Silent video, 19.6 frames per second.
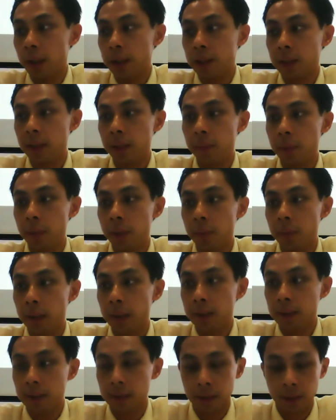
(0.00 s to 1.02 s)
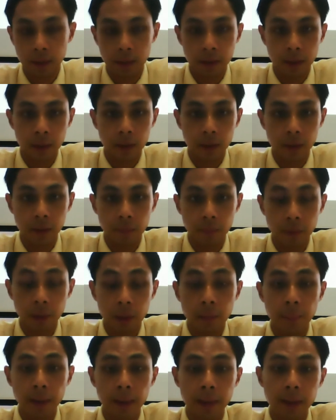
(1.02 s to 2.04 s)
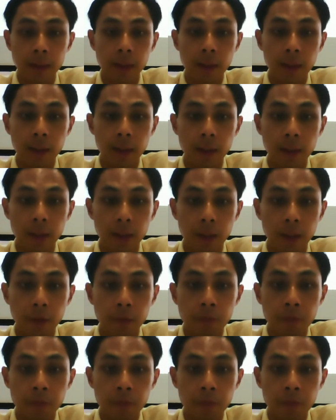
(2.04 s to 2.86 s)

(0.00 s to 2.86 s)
actually minimize the